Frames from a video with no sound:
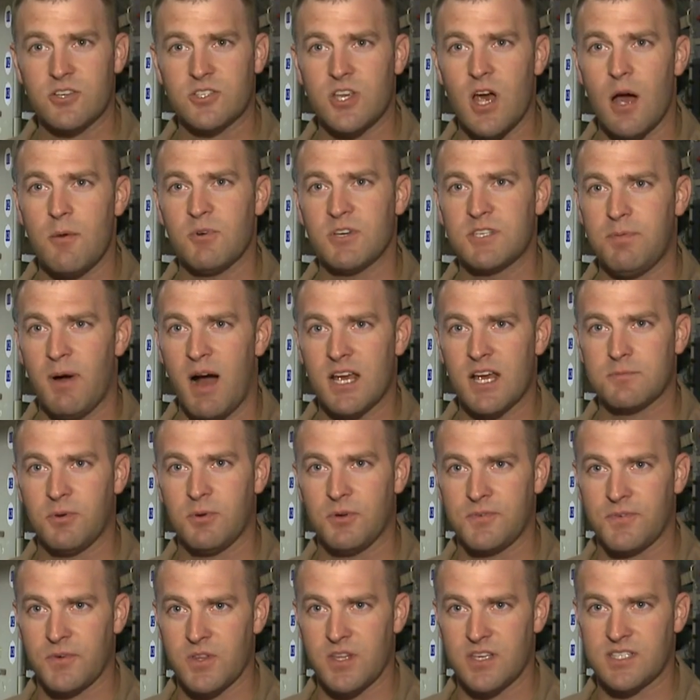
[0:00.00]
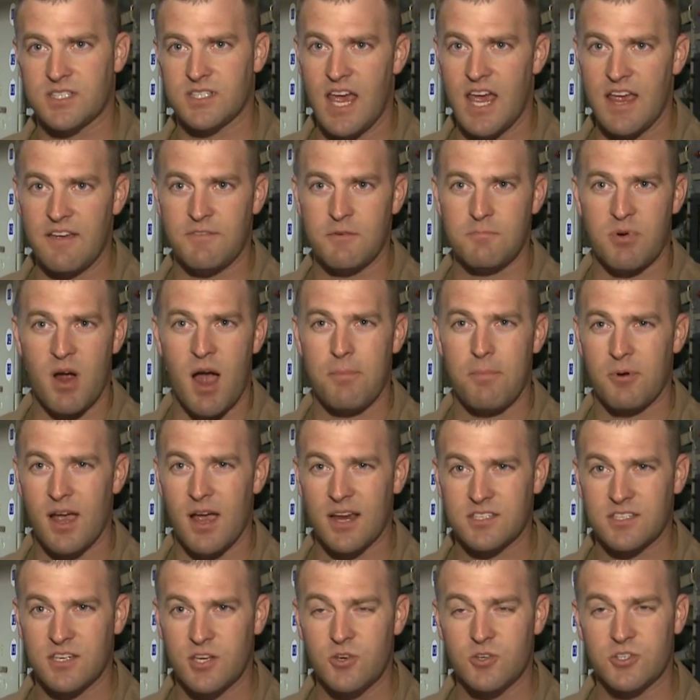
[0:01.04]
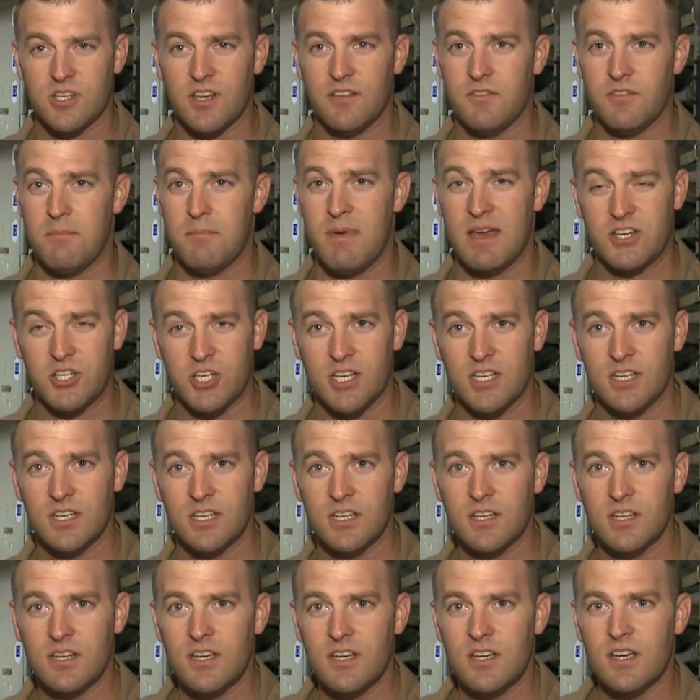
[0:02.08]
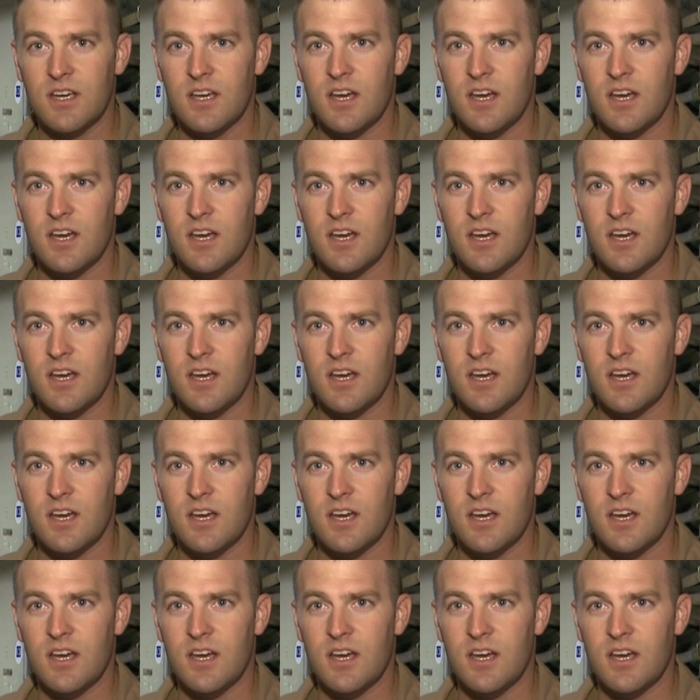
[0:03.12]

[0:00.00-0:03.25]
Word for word: commander, so I'm responsible for the safe and proper execution of the mission